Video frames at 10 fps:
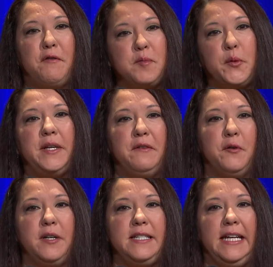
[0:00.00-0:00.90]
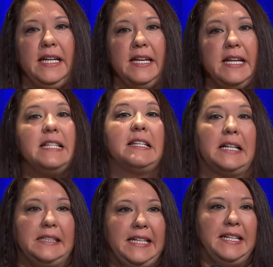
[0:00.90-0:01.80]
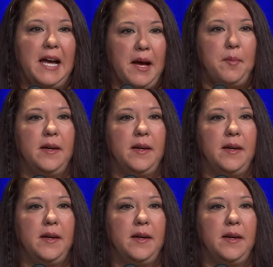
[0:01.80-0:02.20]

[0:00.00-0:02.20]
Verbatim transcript: from 2014, and it's cleaned up.